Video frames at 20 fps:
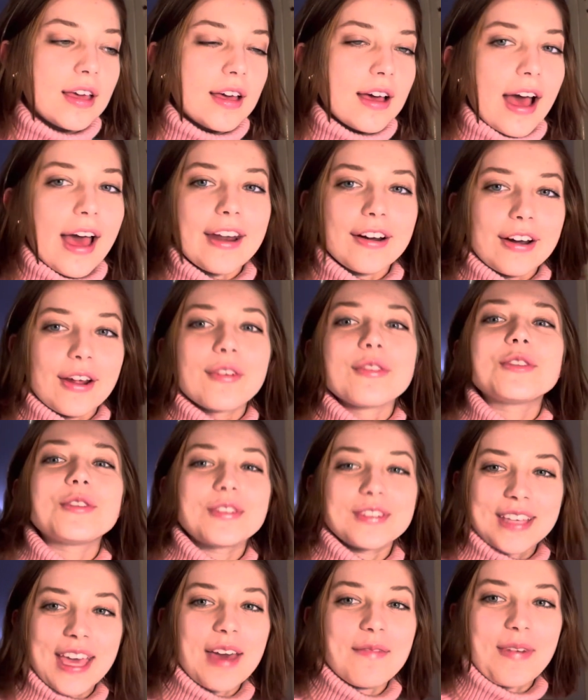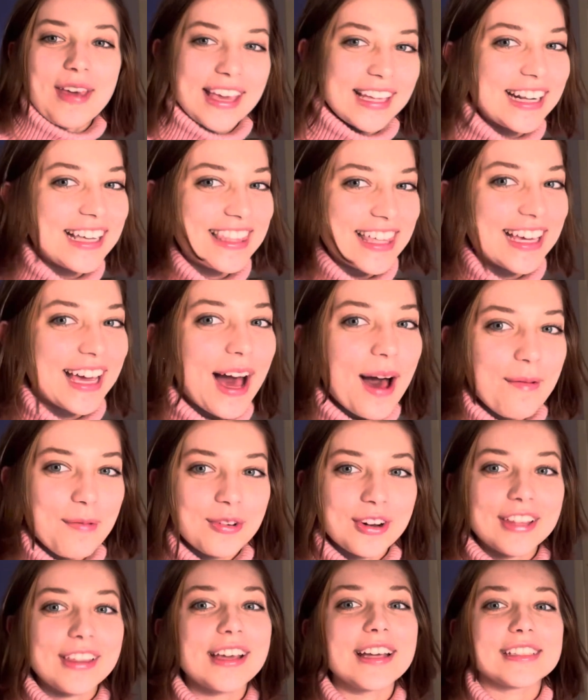I don't know, you can't make anything up
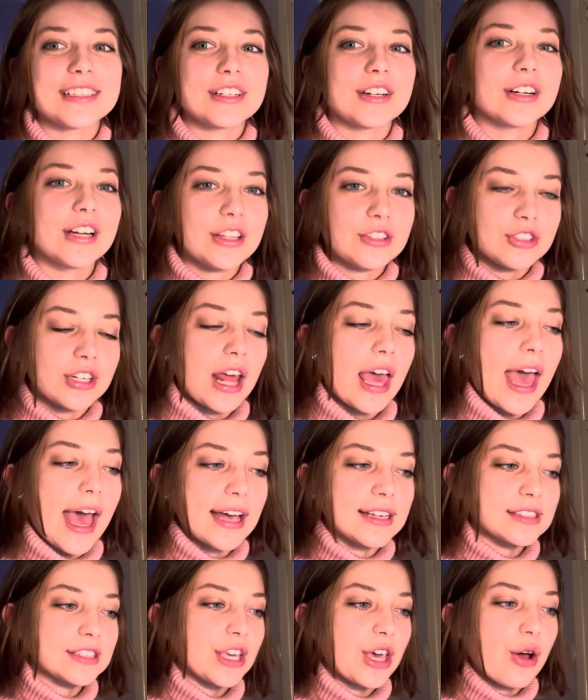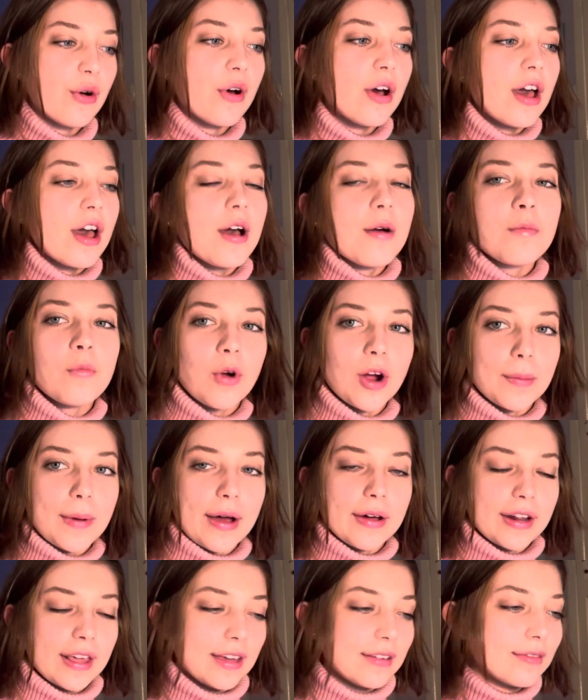really, because they're going to try to ask you more
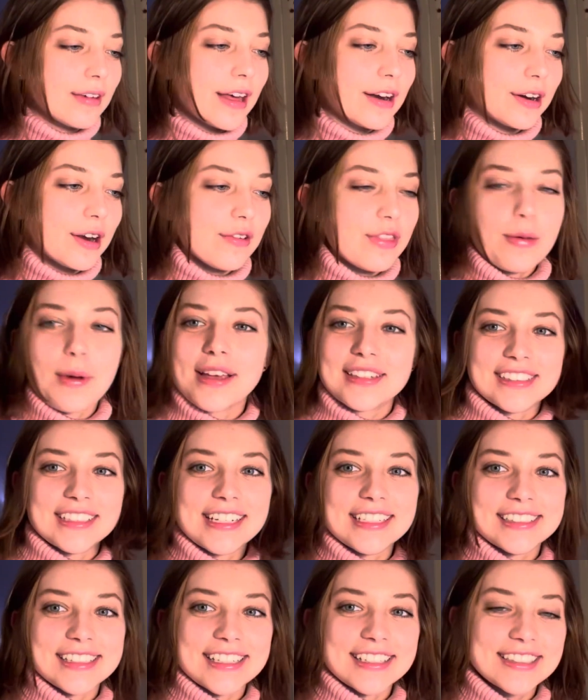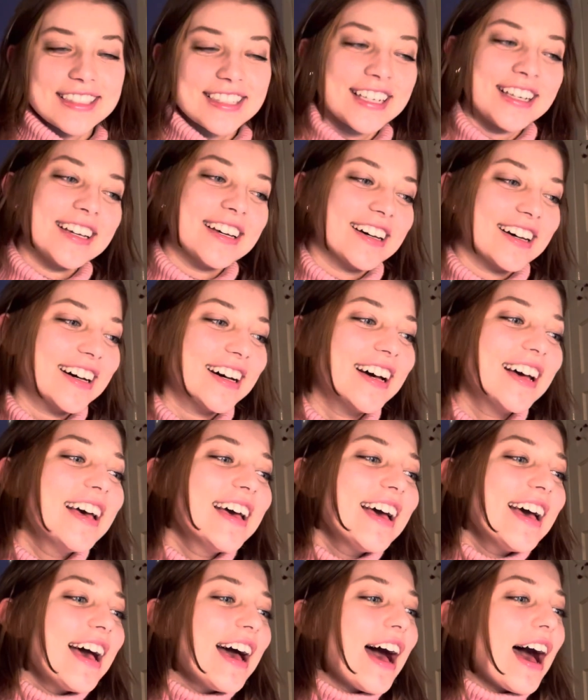about it. I don't know if that makes any sense.
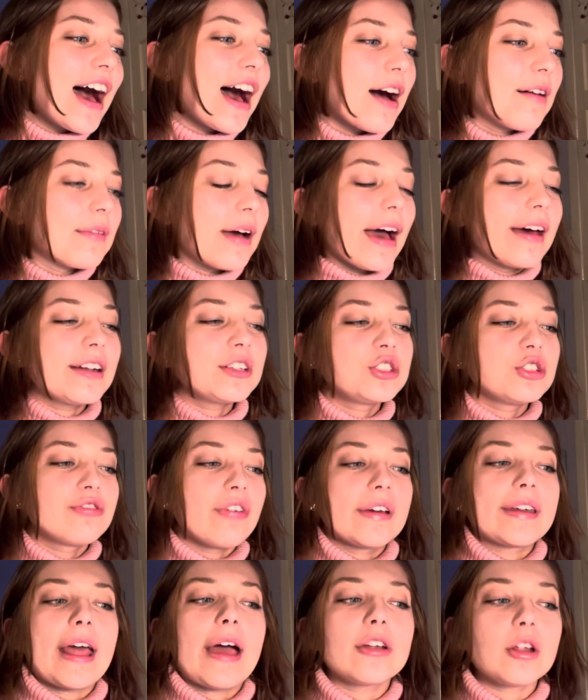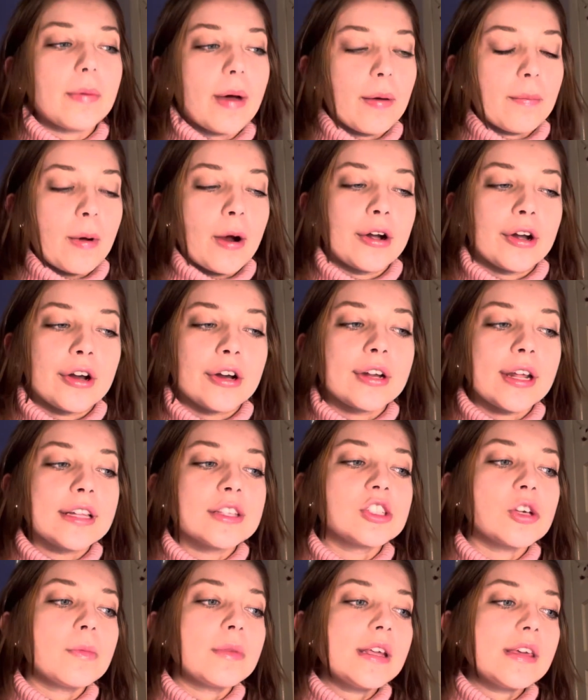How did you find out about Barnard? And
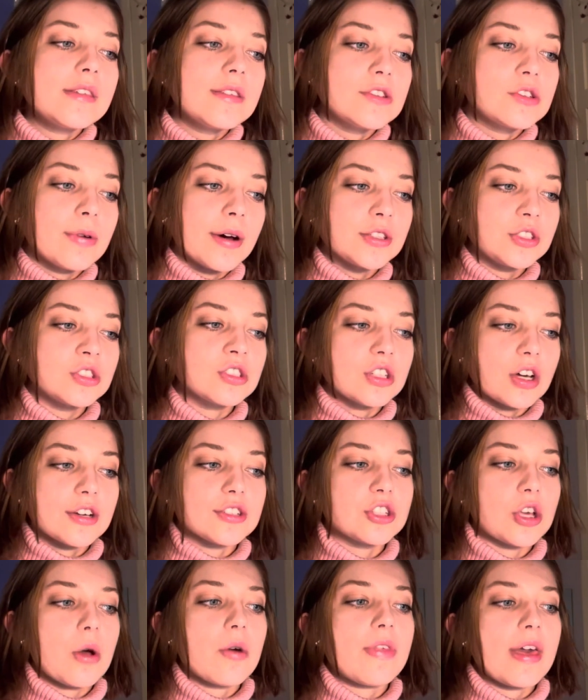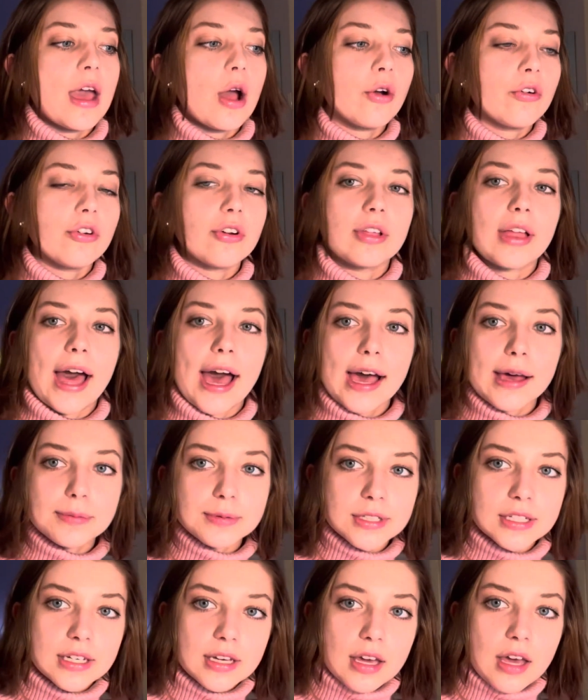so many of these questions also, they
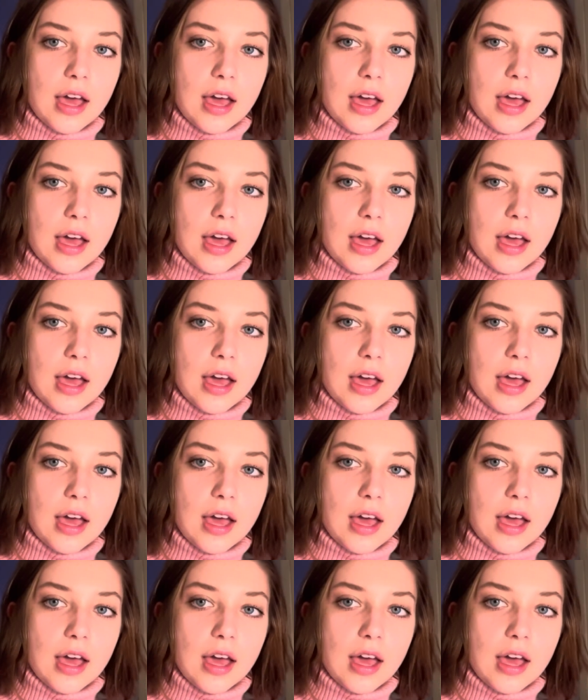overlapped.